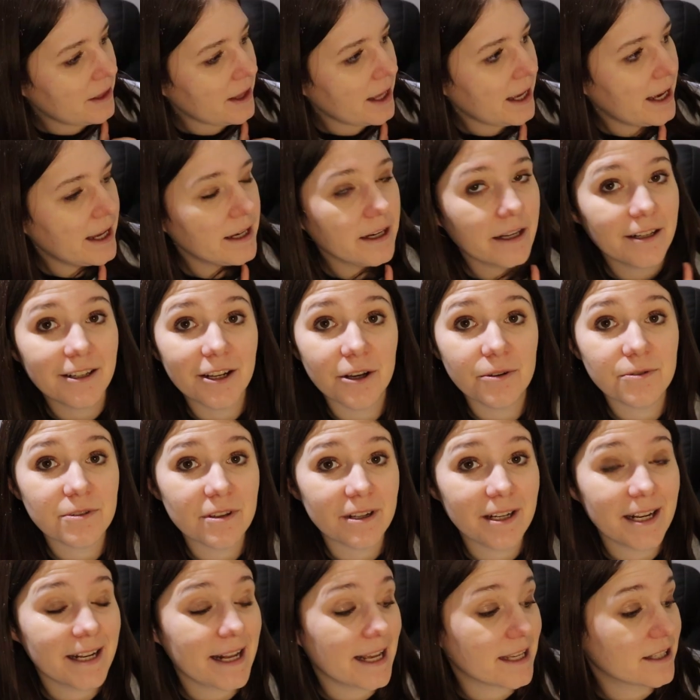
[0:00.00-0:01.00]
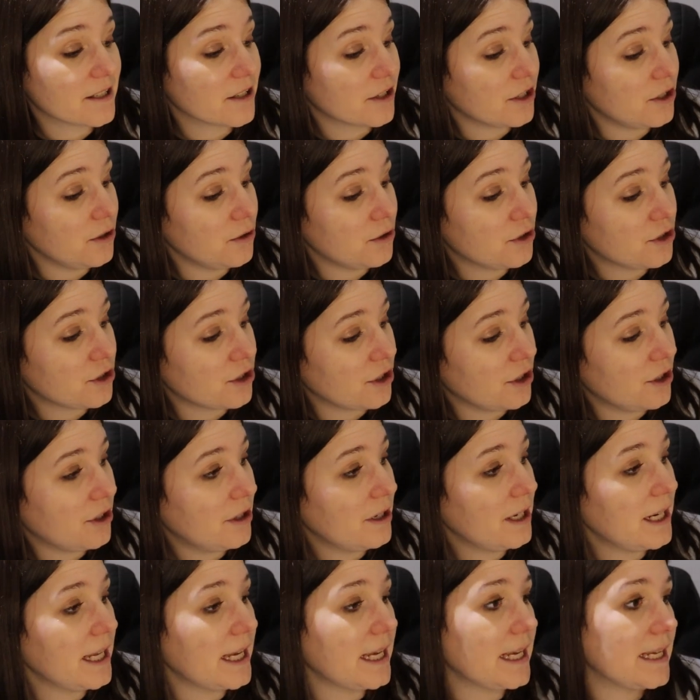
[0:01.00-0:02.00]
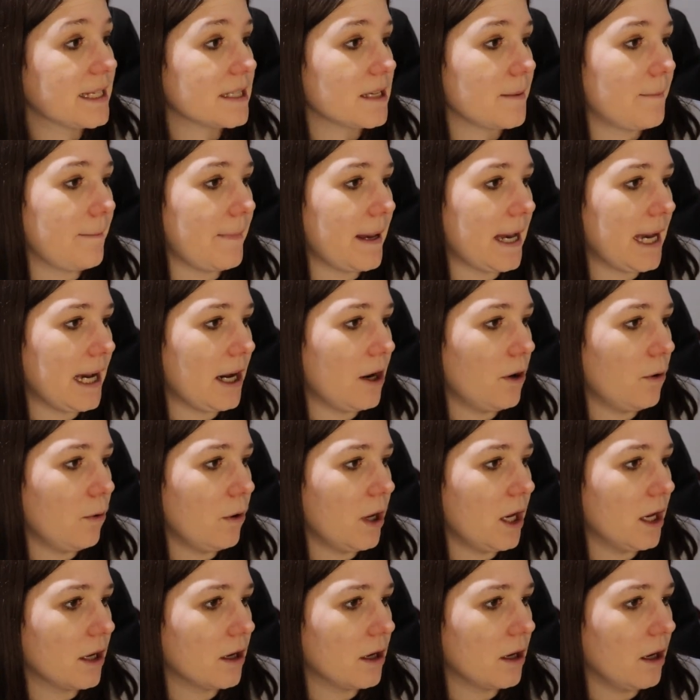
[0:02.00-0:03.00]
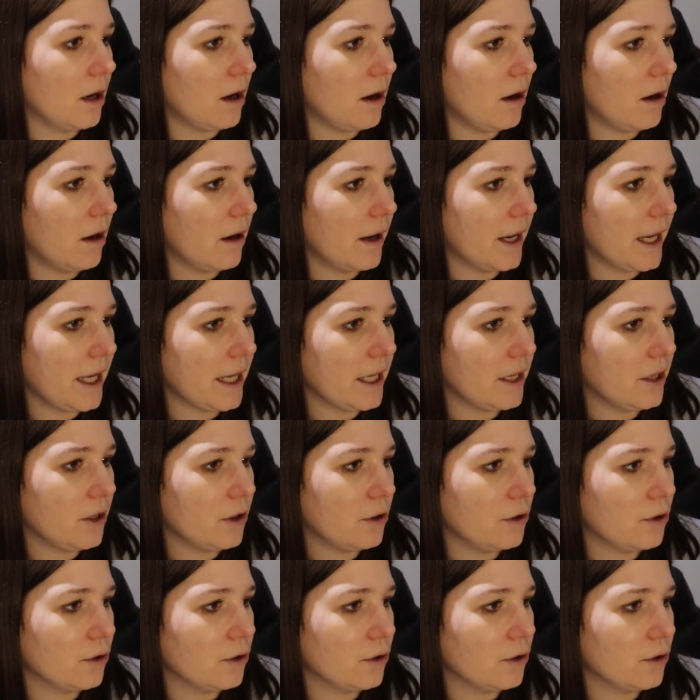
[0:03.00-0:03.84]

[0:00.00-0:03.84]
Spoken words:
Then Notes on an Execution is about a guy